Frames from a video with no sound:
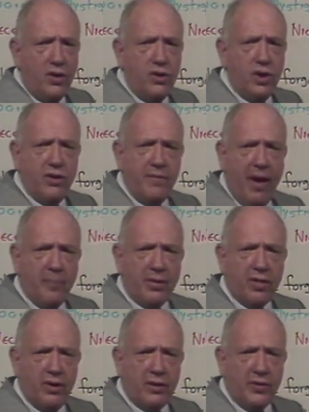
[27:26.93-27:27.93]
You remember
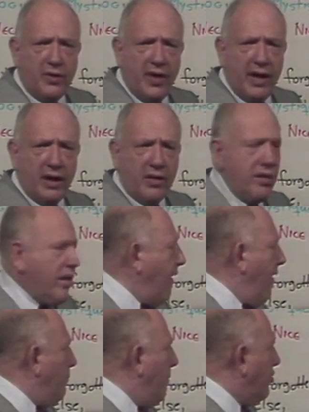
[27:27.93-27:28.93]
certain things,
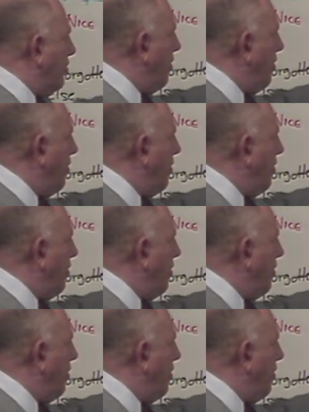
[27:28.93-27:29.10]
but you